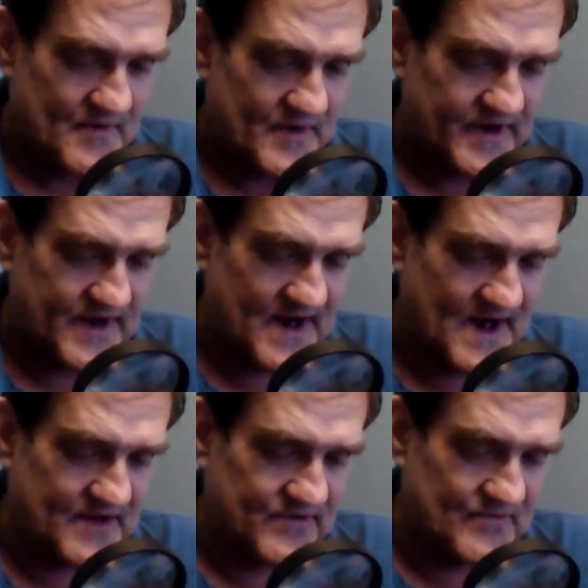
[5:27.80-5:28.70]
He
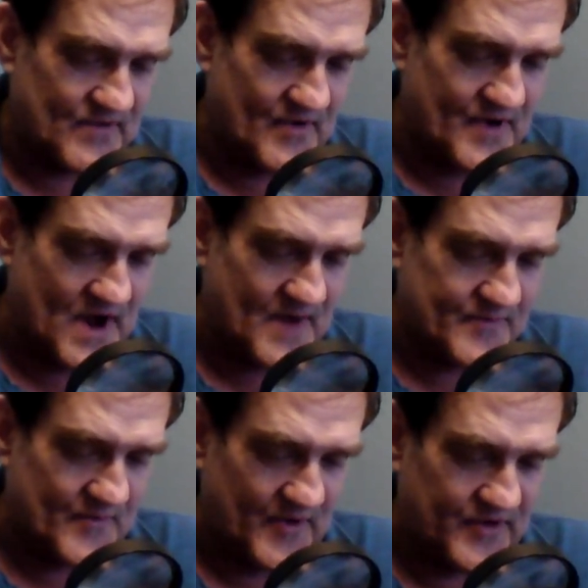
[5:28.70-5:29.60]
had grown
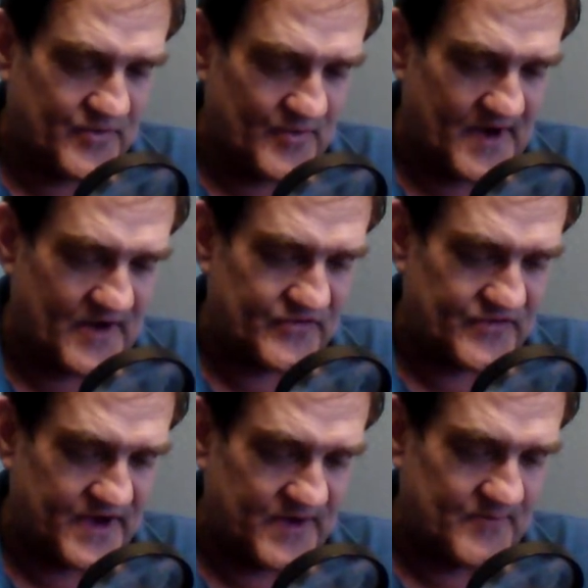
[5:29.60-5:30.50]
up with twins
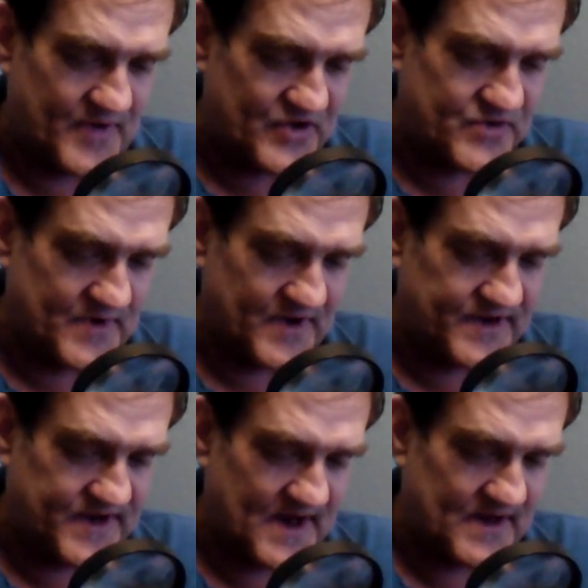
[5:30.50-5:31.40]
named Benjamin
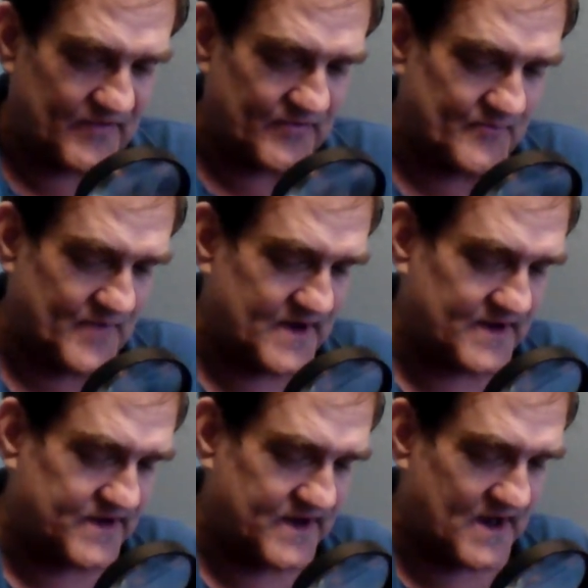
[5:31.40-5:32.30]
and Kenneth. Ben
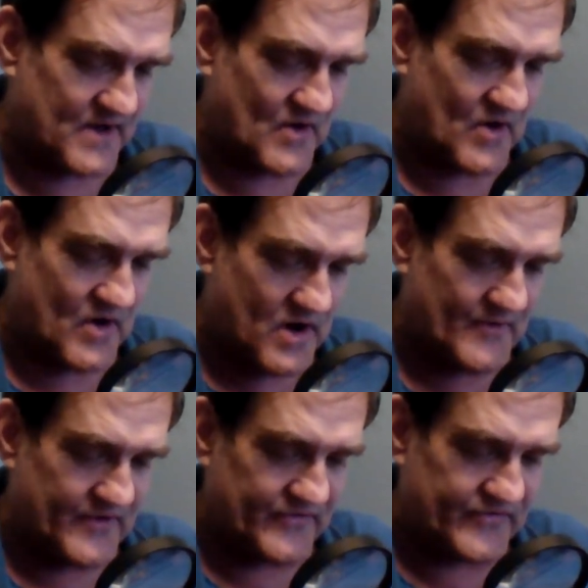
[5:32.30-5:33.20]
and Ken
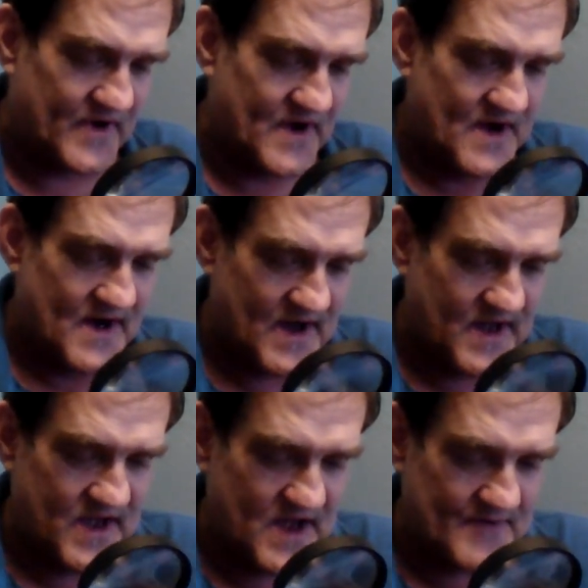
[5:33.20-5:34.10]
always
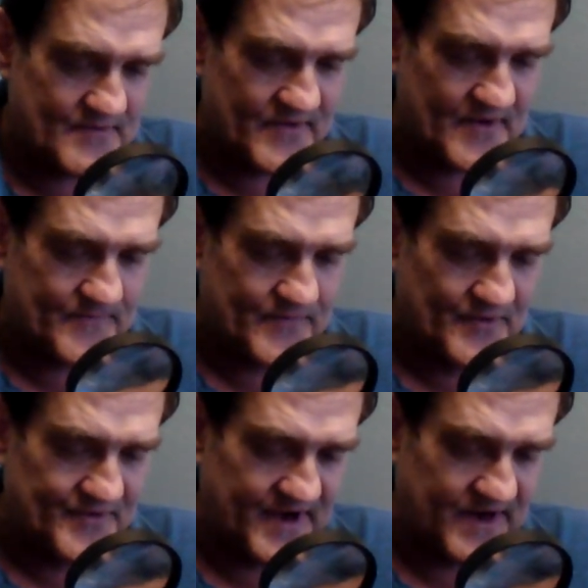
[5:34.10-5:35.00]
and never their
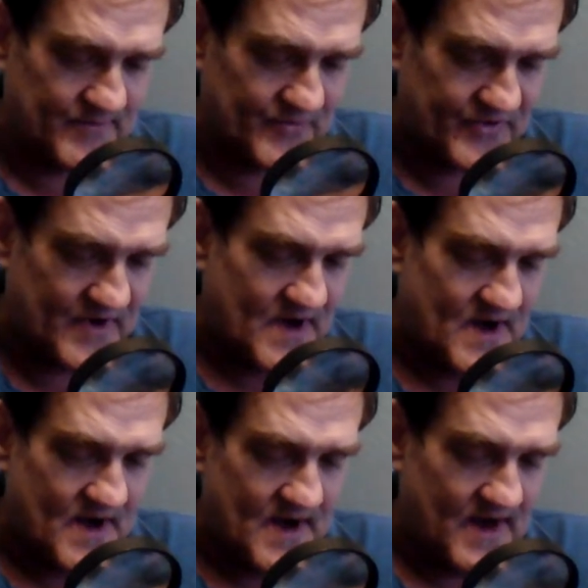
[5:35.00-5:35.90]
full names.
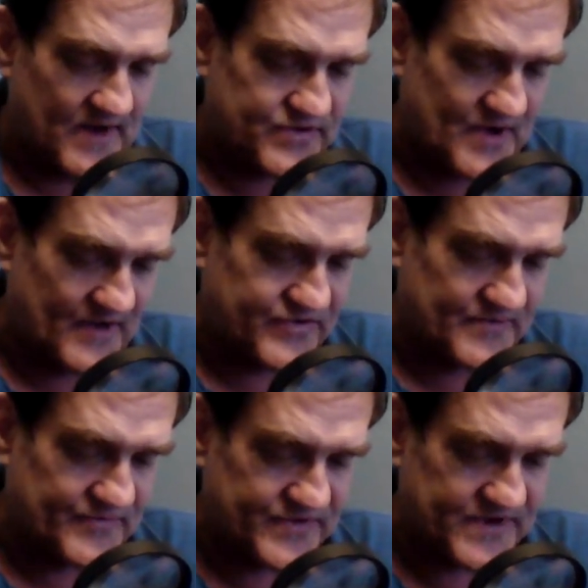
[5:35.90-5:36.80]
A touch
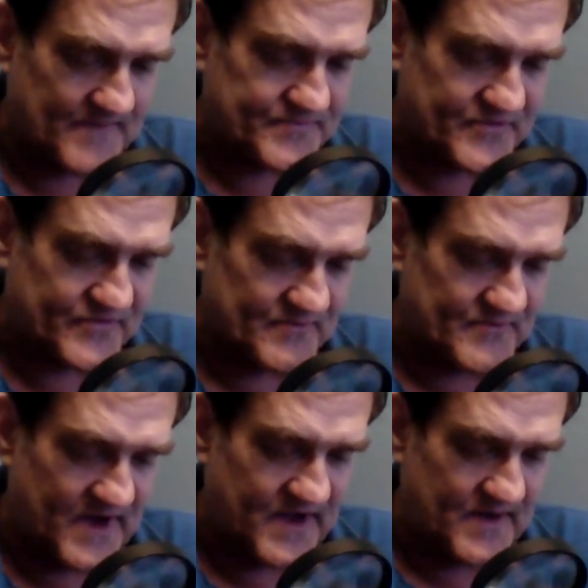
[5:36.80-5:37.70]
of skepticism
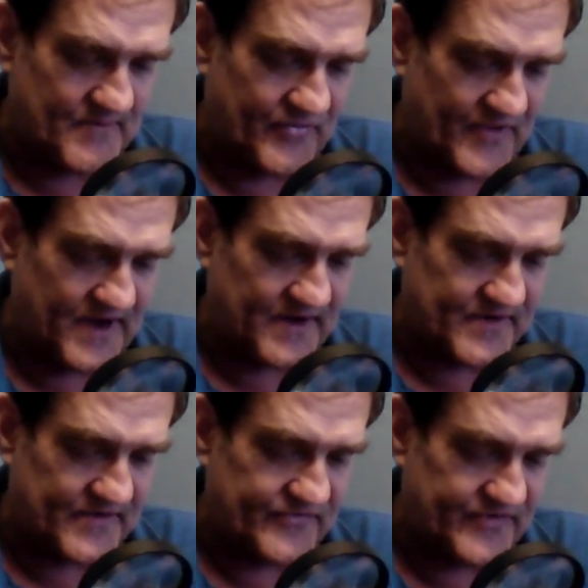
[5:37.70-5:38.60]
made him think
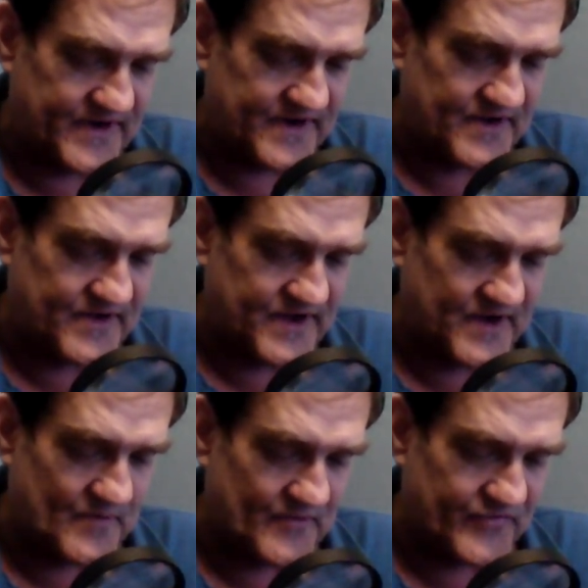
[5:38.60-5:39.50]
that Zeke and
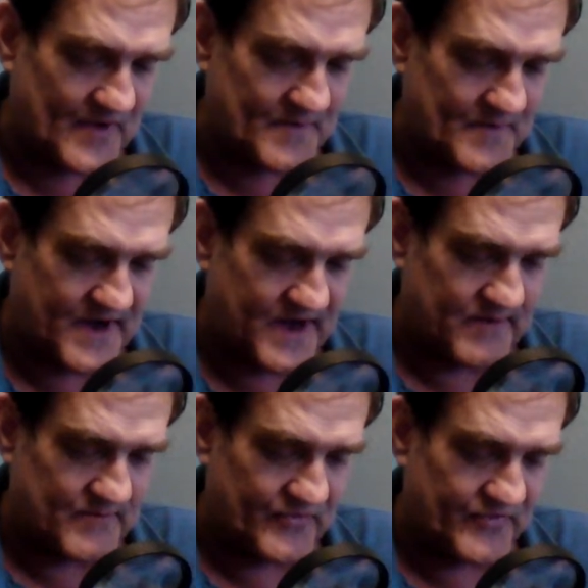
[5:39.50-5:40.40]
Deke were summer
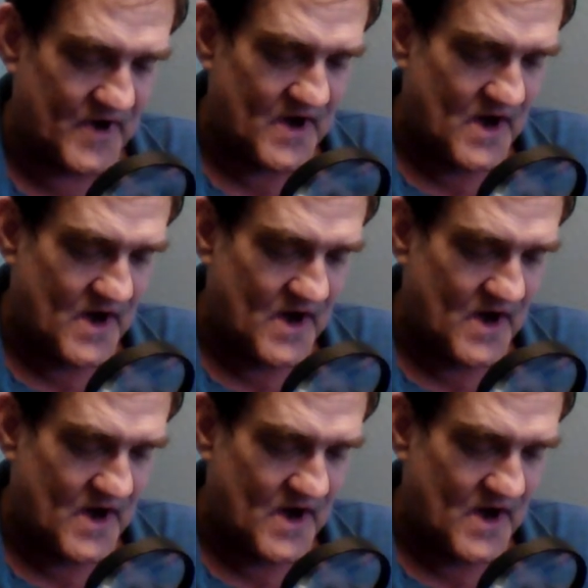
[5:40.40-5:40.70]
names.